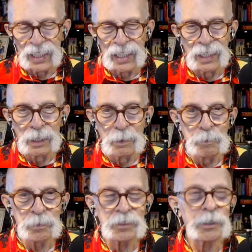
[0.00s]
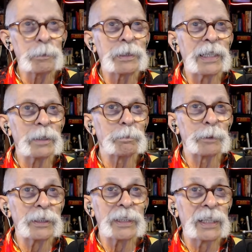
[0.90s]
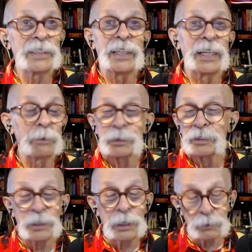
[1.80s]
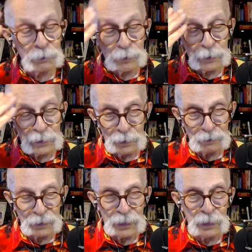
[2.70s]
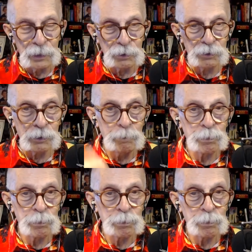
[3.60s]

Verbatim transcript: Someone had a brilliant idea. It was very clever. There's